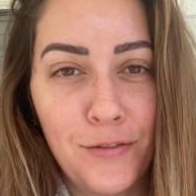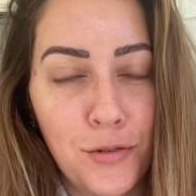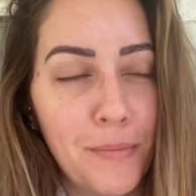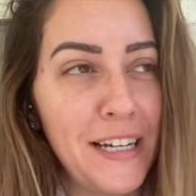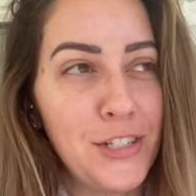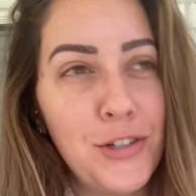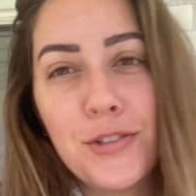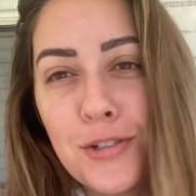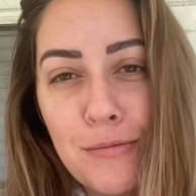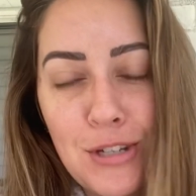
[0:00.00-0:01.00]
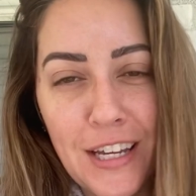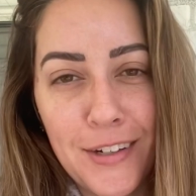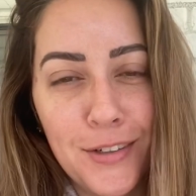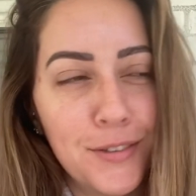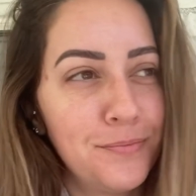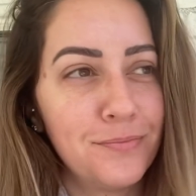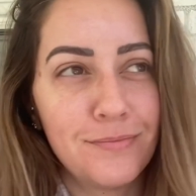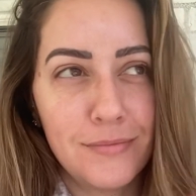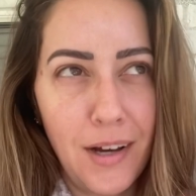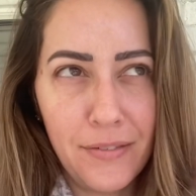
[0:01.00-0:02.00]
for my YouTube channel.
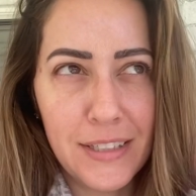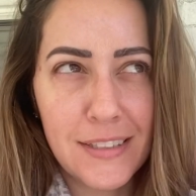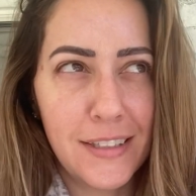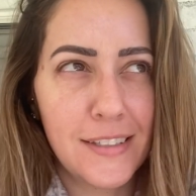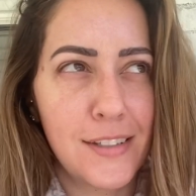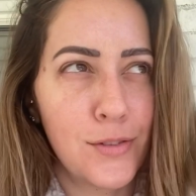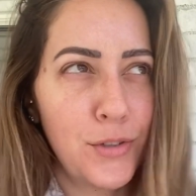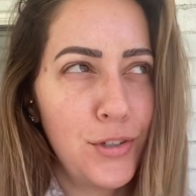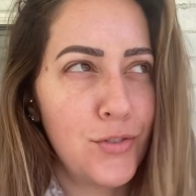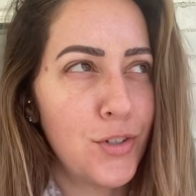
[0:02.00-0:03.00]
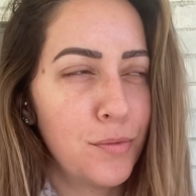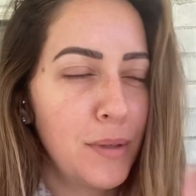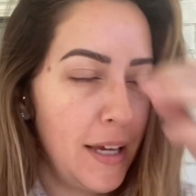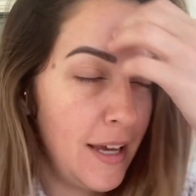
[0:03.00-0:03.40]
Obviously, this is on YouTube.